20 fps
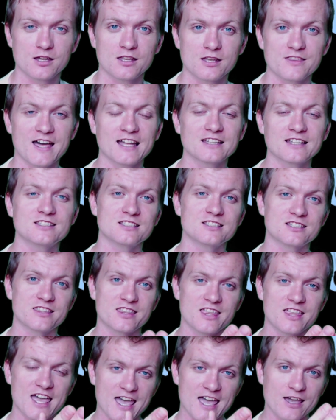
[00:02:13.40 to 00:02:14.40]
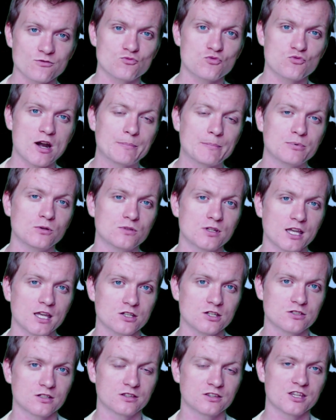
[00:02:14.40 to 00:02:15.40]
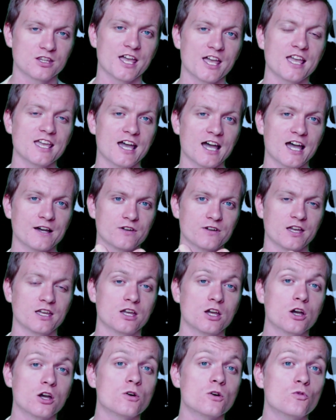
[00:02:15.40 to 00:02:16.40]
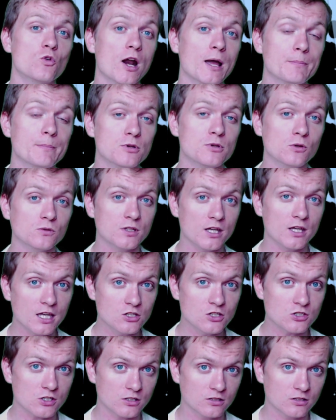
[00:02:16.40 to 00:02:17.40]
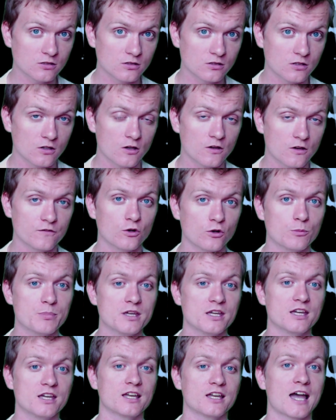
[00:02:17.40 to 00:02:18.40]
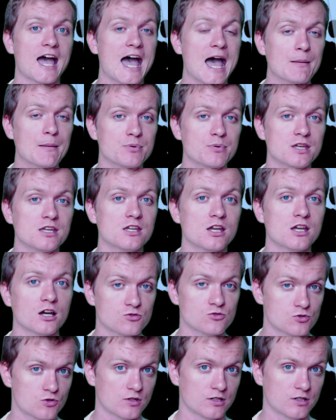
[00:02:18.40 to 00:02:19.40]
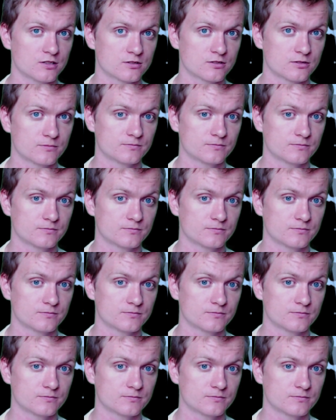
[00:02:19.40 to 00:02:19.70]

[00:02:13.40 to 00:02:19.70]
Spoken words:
That is their reputation. They have a reputation for being happy countries.